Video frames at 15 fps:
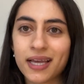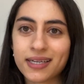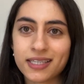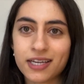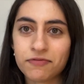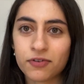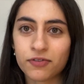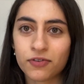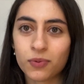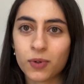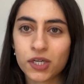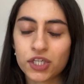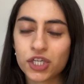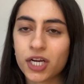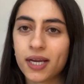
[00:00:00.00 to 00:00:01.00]
thanks everyone for
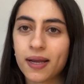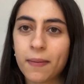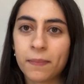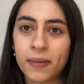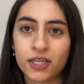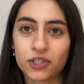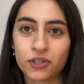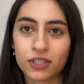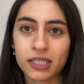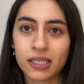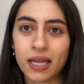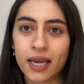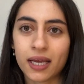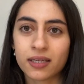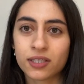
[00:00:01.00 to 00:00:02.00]
watching make sure to
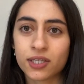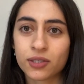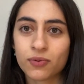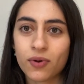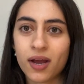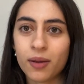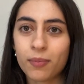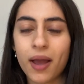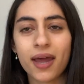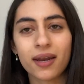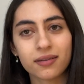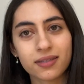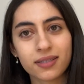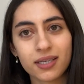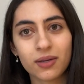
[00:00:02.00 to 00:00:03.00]
like and subscribe and
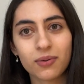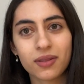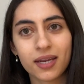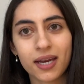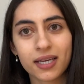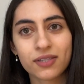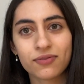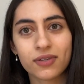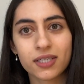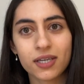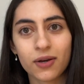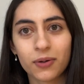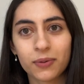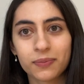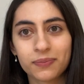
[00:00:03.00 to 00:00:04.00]
i'll see you in the next
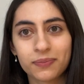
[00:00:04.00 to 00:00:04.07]
video